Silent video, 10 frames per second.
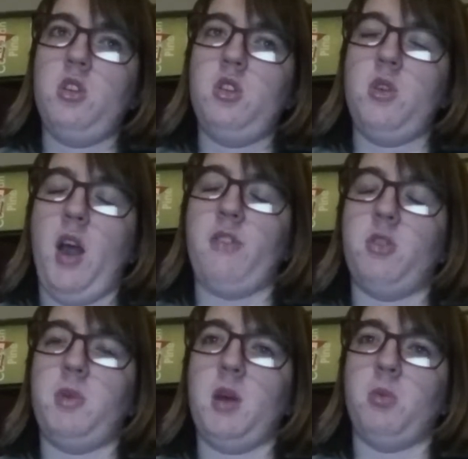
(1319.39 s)
You have to
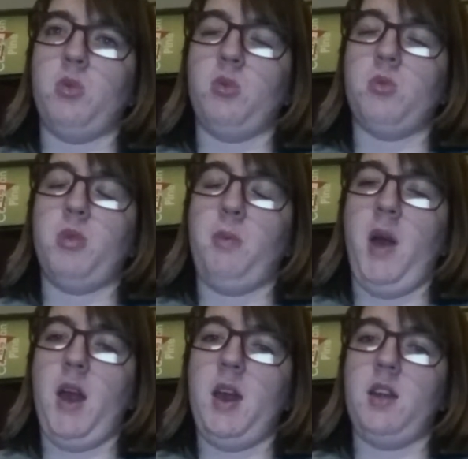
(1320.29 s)
be
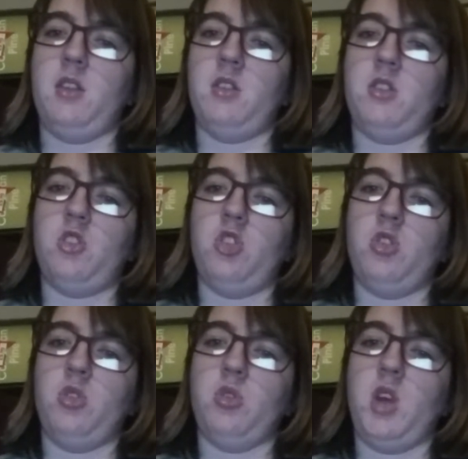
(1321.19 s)
prepared
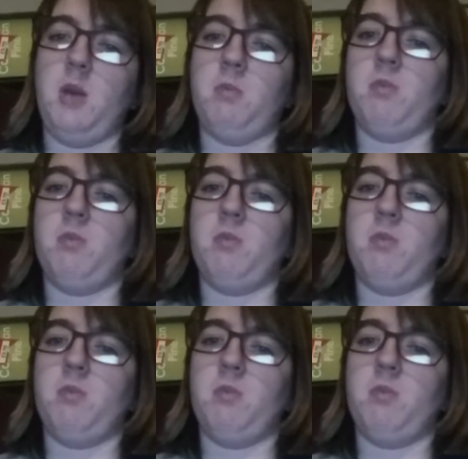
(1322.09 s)
to keep